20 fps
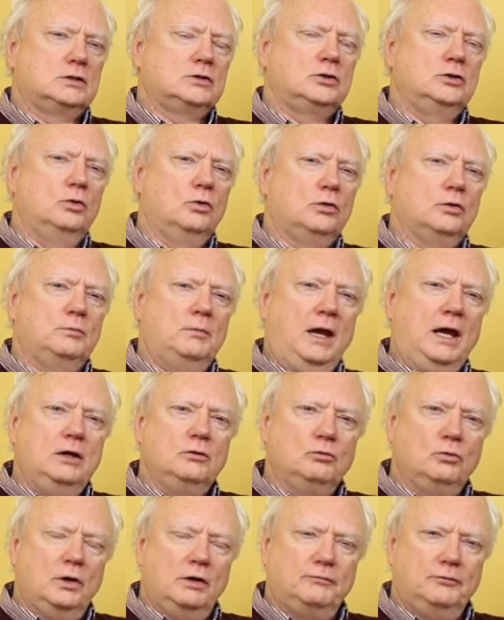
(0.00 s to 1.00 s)
to the
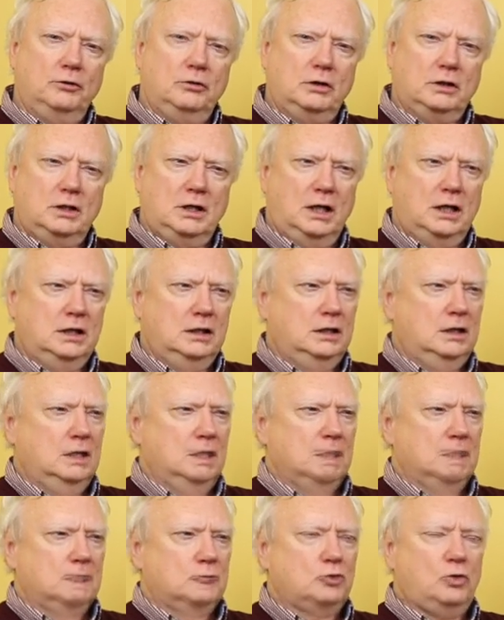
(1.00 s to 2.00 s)
main river, and they
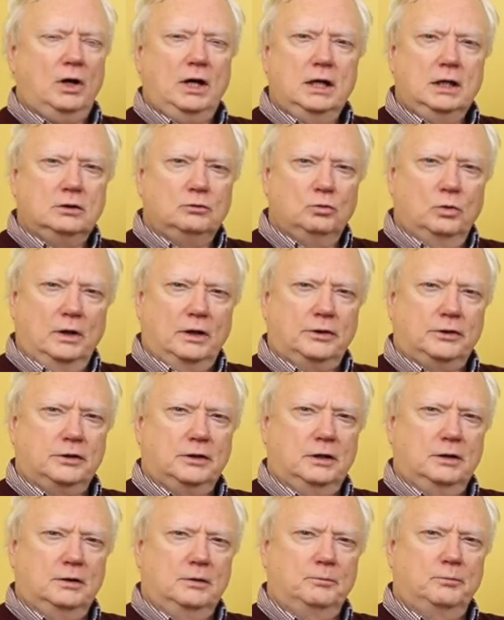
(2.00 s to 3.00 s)
trade with
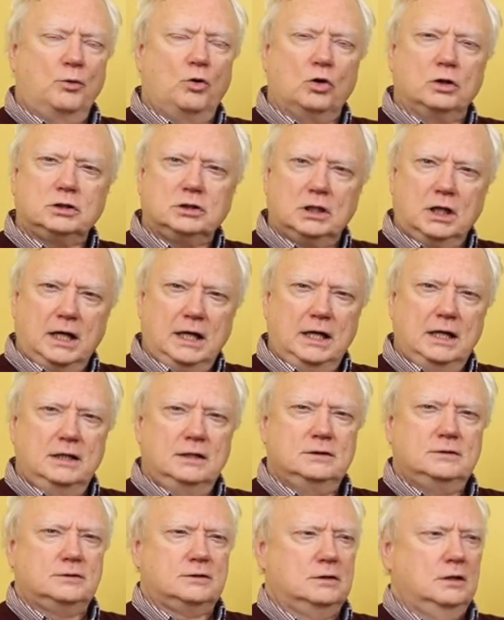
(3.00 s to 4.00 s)

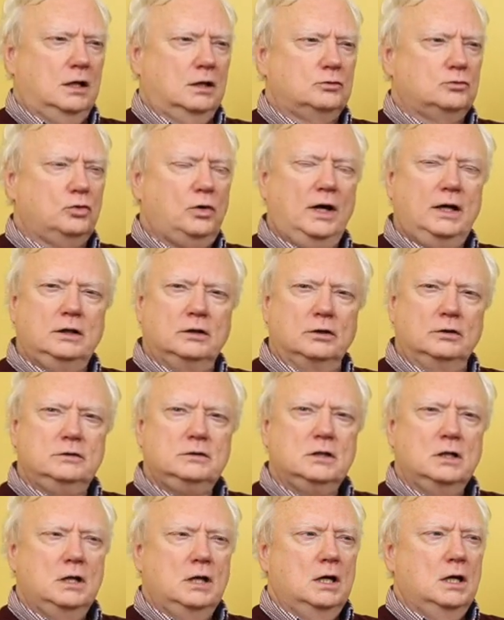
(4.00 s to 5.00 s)
Portuguese
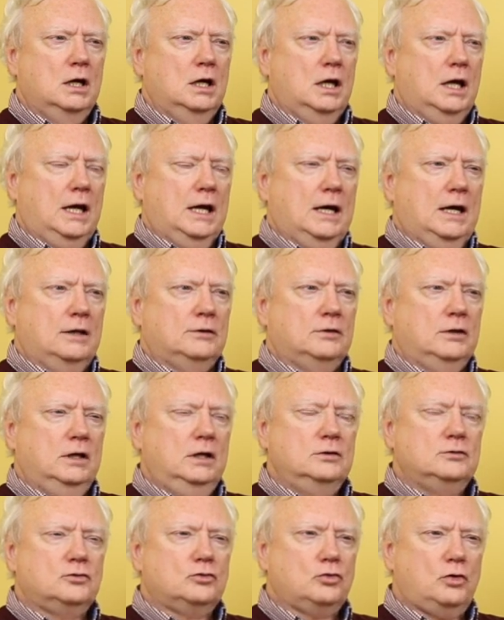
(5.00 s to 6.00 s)
traders. And
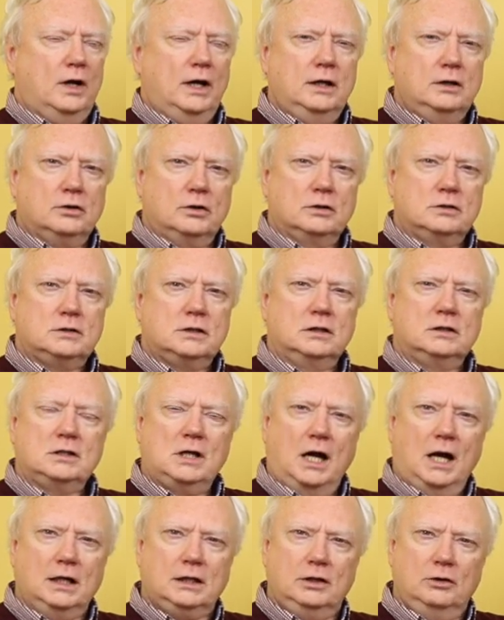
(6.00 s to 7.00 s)
these traders, in
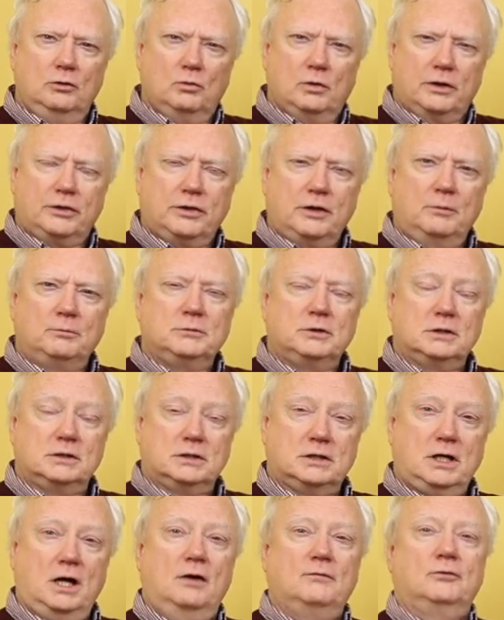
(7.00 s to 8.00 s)
talking with them,
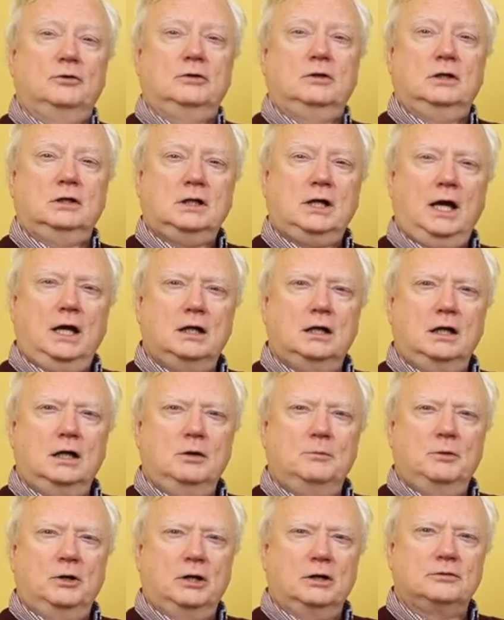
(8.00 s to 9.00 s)
discovered that Kennedy
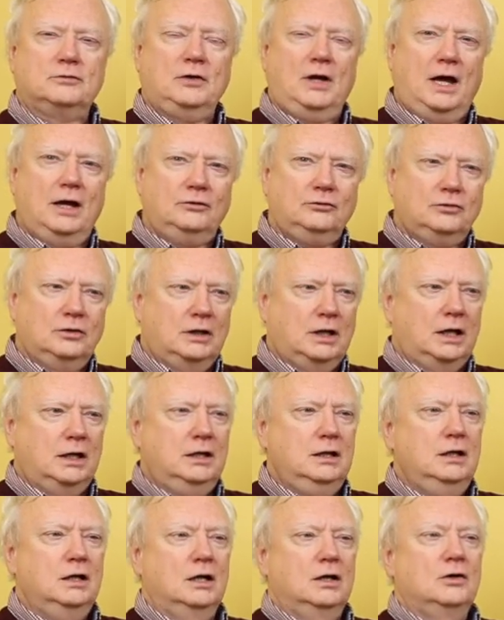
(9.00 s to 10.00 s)
had been
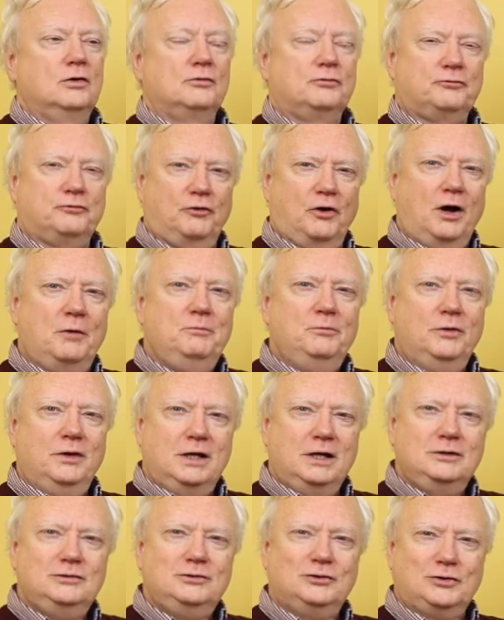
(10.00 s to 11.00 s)
assassinated from
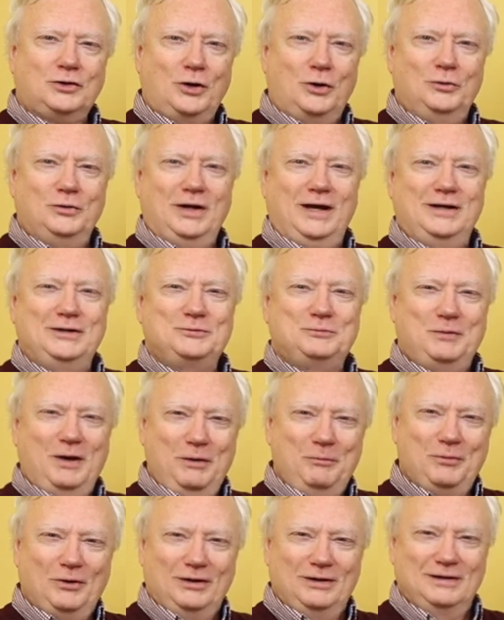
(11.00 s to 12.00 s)
these Stone Age
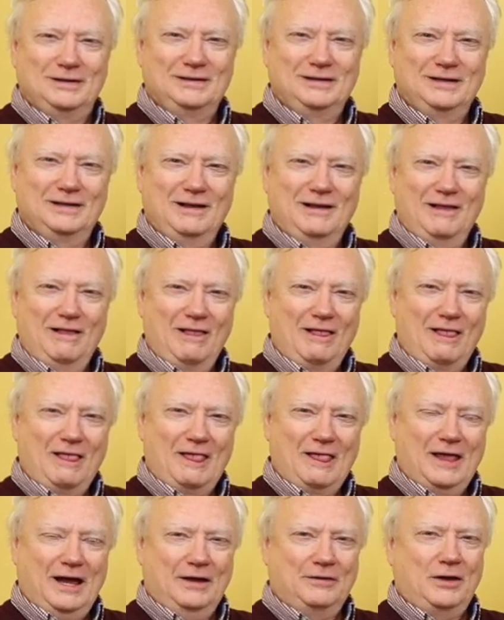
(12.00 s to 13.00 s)
people.
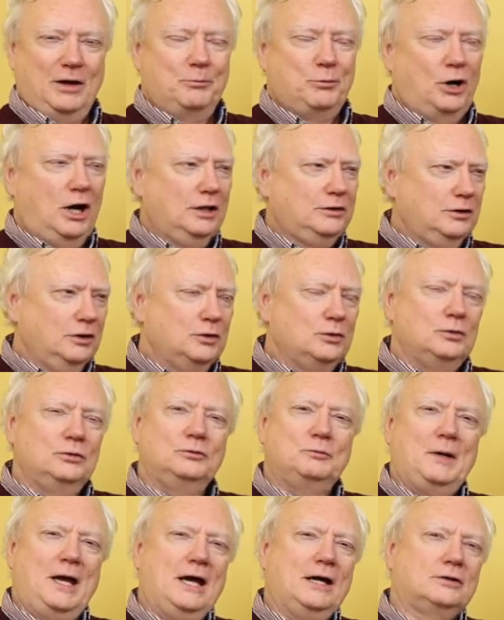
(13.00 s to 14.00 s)
And they brought the
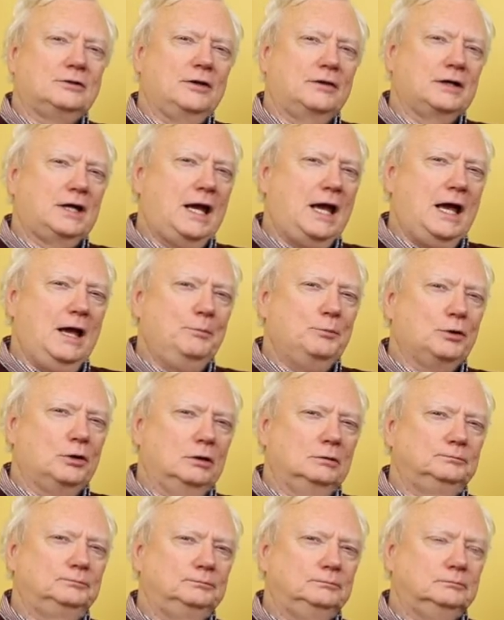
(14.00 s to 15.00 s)
news back to the
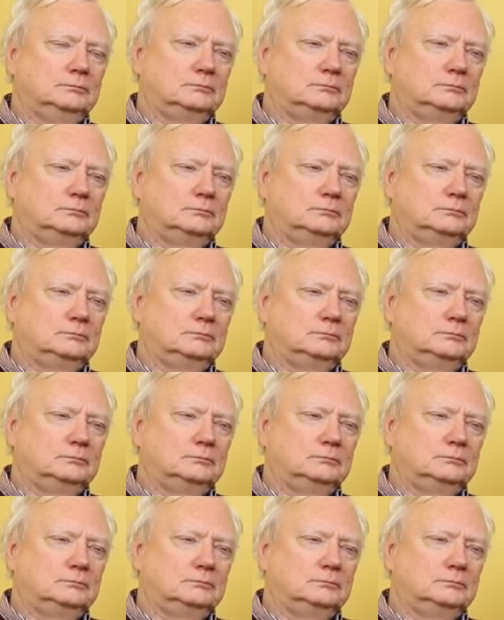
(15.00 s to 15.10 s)
capital."